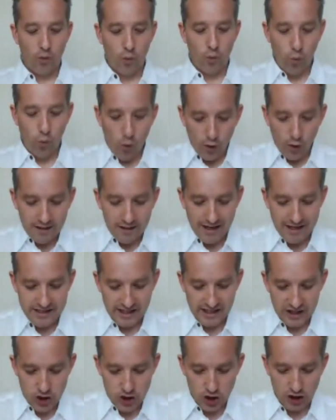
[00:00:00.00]
a walking
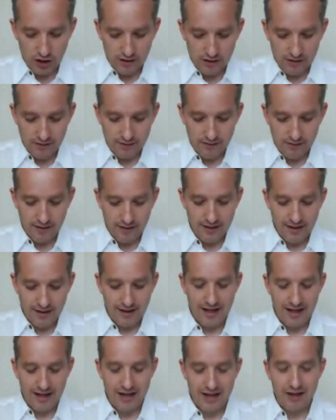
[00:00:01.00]
meditation
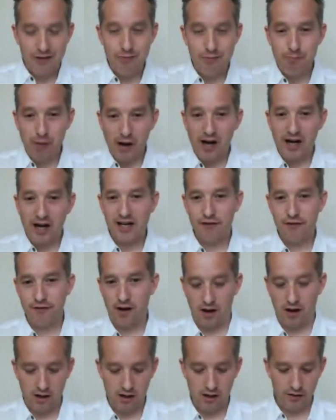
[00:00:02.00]
is by
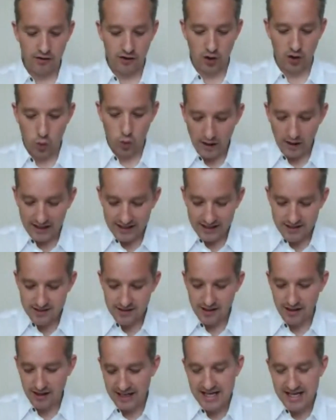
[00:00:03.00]
far the
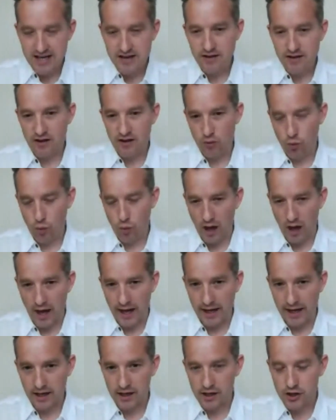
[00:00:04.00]
quickest and easiest
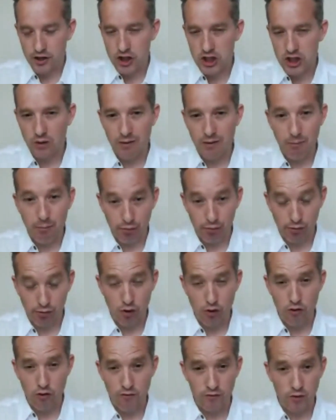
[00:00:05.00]
way to
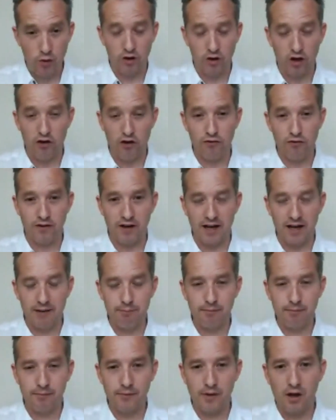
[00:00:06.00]
improve your golf
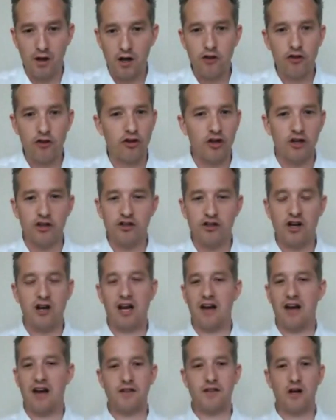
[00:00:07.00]
game. So you
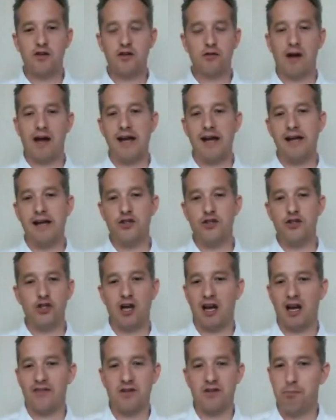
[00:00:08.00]
don't have to go to the
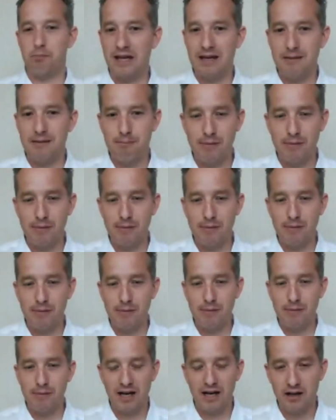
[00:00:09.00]
range. You don't have to beat
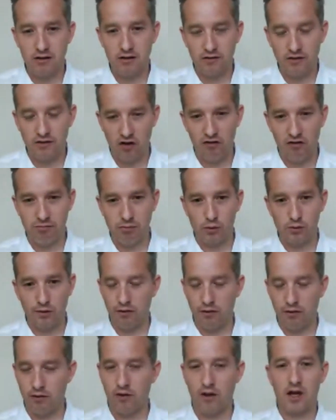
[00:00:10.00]
millions of golf
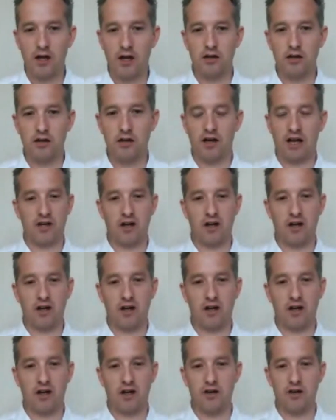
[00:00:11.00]
balls. You don't
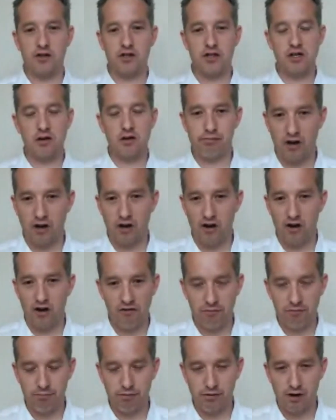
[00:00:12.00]
have to go to your
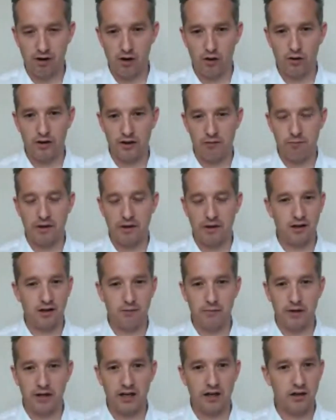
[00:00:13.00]
golf pro and
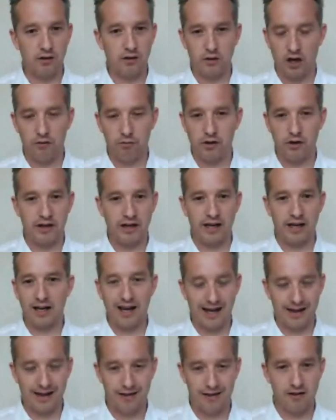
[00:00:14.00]
spend money at a
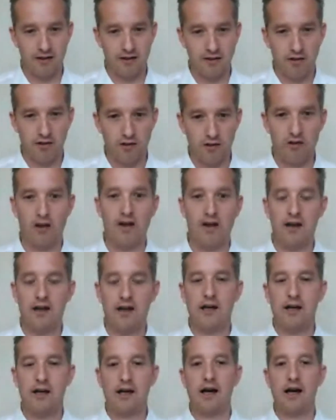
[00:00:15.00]
golf pro getting
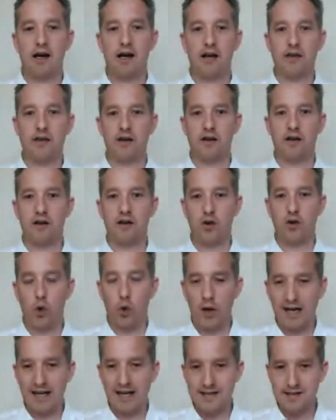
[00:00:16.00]
lessons.
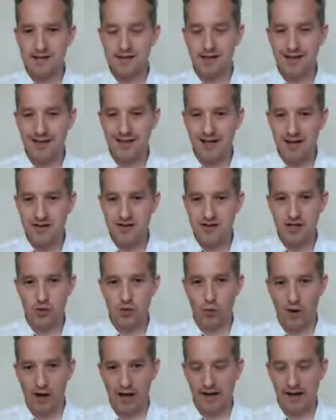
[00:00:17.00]
The quickest
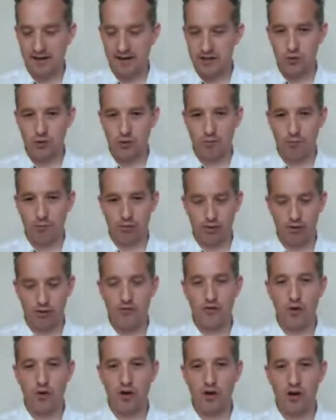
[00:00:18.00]
and easiest way
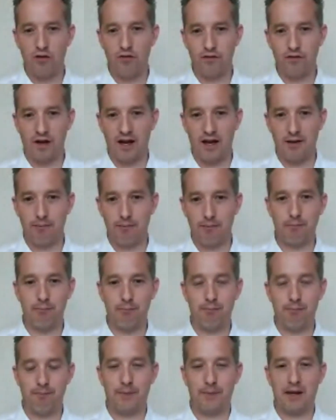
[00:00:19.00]
to improve your golf
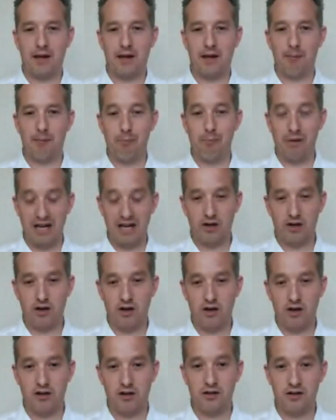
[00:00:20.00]
game,
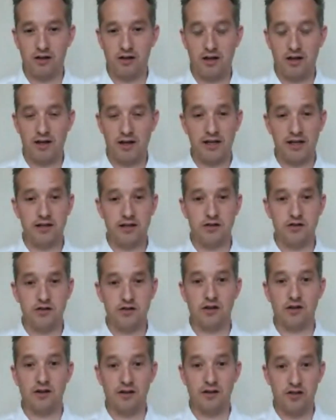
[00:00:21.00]
believe it or not,
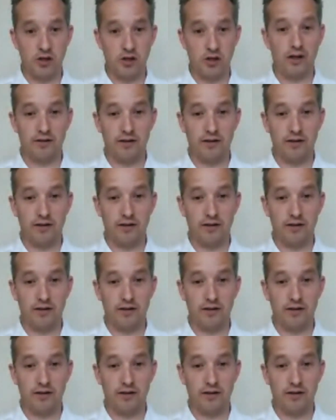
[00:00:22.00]
is